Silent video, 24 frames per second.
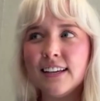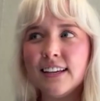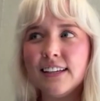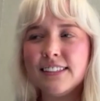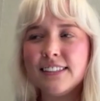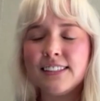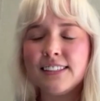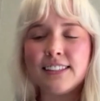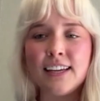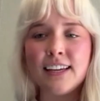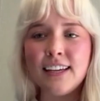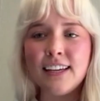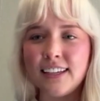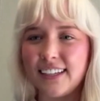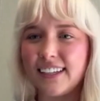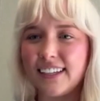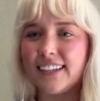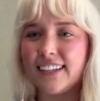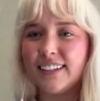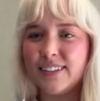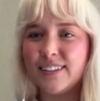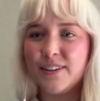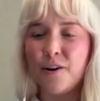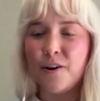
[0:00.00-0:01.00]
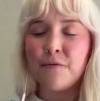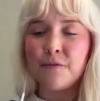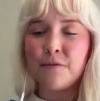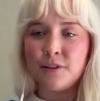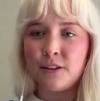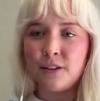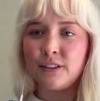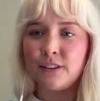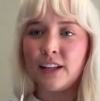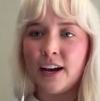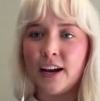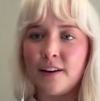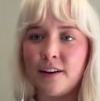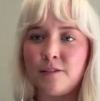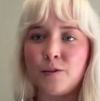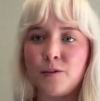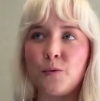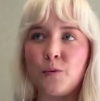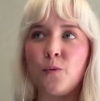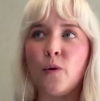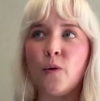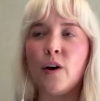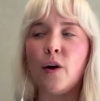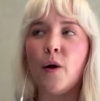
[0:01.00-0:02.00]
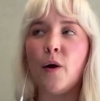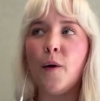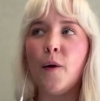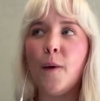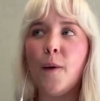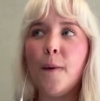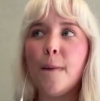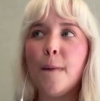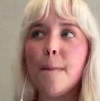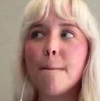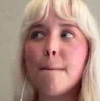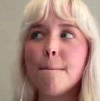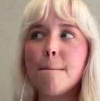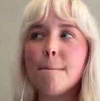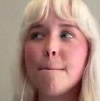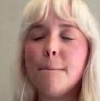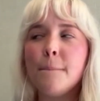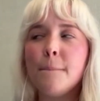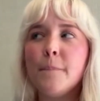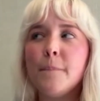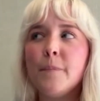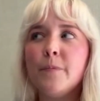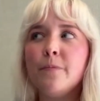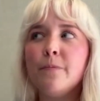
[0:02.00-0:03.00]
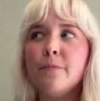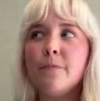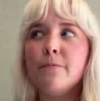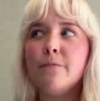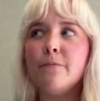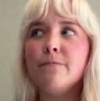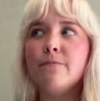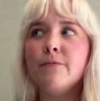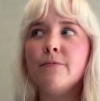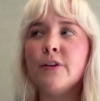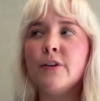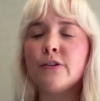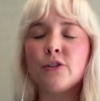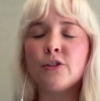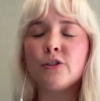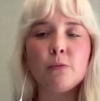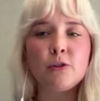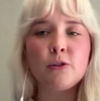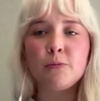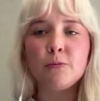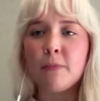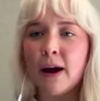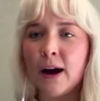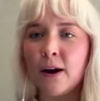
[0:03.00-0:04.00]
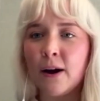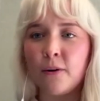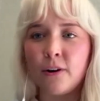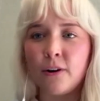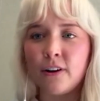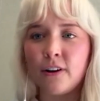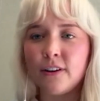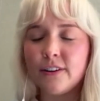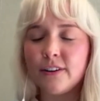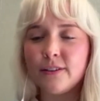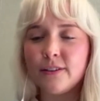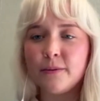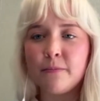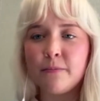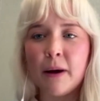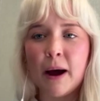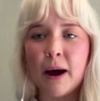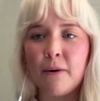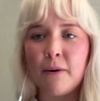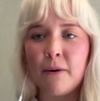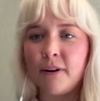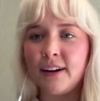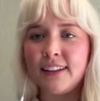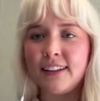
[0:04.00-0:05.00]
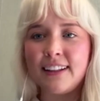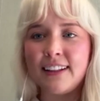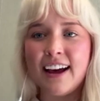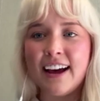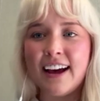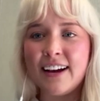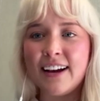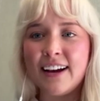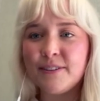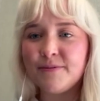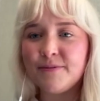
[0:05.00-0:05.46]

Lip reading: sing over their lives. And what there's so much power in that.